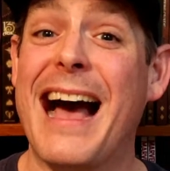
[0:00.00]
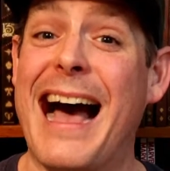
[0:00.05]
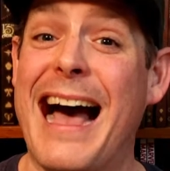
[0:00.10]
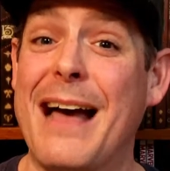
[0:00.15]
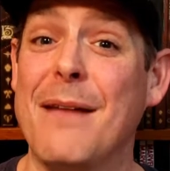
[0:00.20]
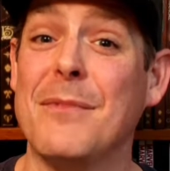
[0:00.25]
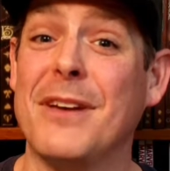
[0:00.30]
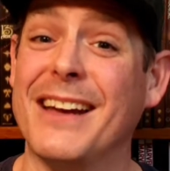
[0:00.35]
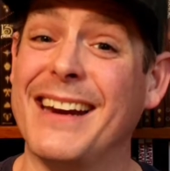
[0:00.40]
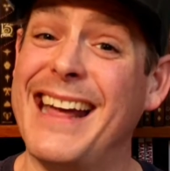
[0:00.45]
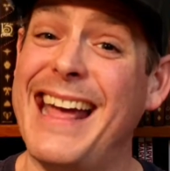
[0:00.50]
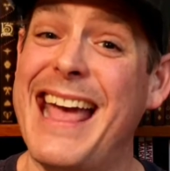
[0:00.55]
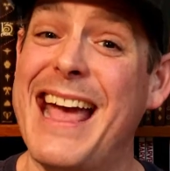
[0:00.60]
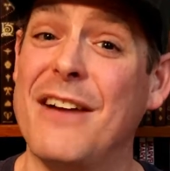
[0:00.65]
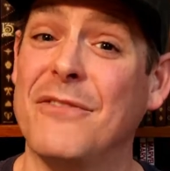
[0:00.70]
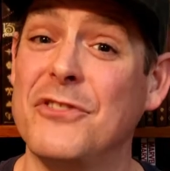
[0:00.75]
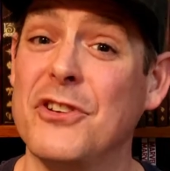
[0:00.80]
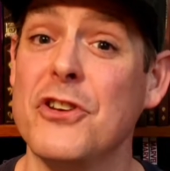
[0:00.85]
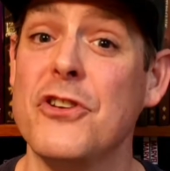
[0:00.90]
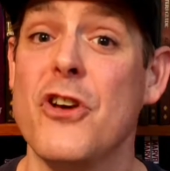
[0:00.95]
I'm going to
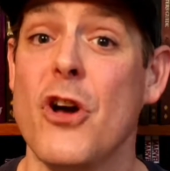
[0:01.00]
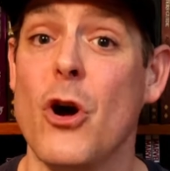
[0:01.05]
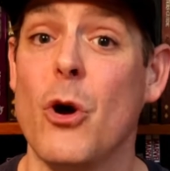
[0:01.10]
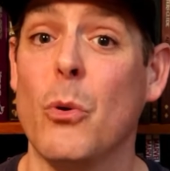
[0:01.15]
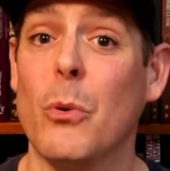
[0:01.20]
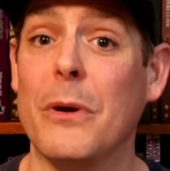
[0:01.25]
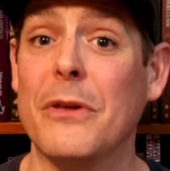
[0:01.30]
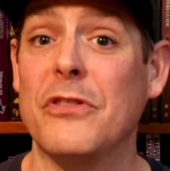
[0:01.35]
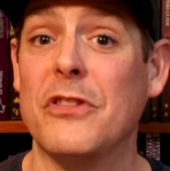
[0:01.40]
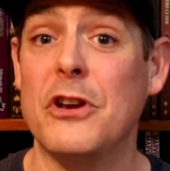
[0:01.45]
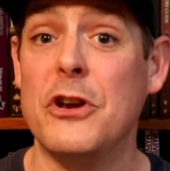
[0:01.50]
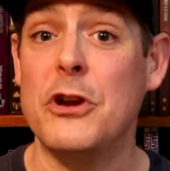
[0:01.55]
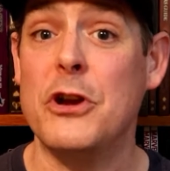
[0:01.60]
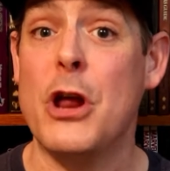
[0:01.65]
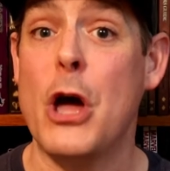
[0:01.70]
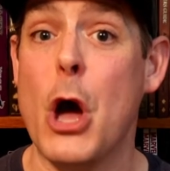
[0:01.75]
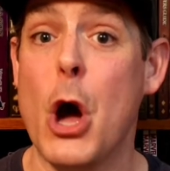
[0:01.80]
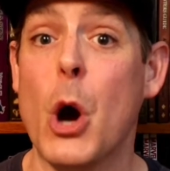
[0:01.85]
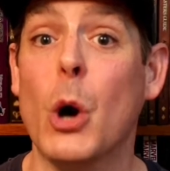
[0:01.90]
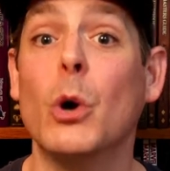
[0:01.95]
have to go with a
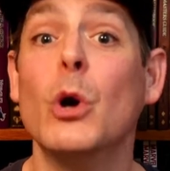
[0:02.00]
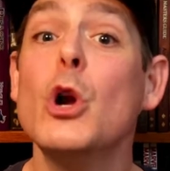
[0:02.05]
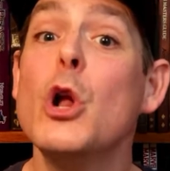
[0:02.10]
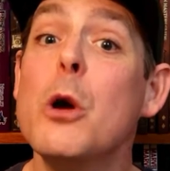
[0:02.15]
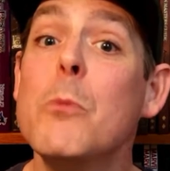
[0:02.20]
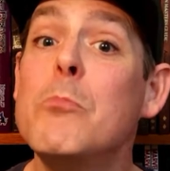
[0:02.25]
no.